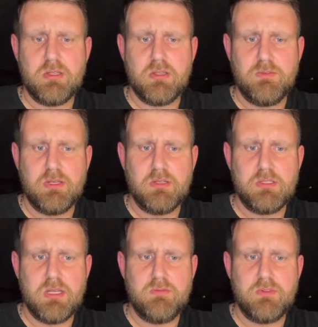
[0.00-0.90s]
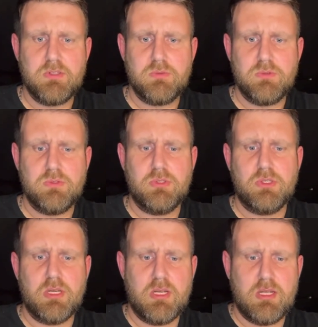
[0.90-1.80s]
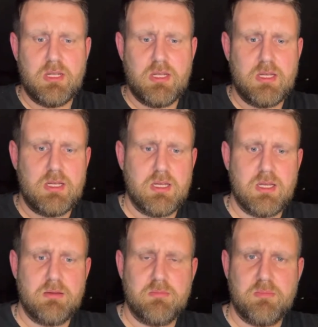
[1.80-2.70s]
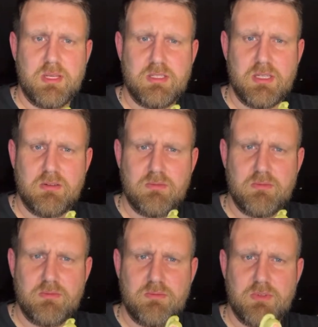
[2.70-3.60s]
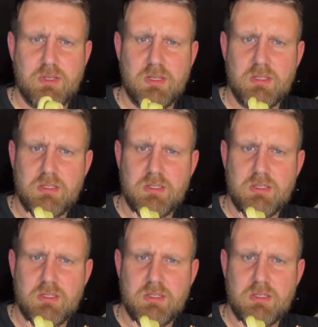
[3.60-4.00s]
fingers there for the swoosh. Basic figure.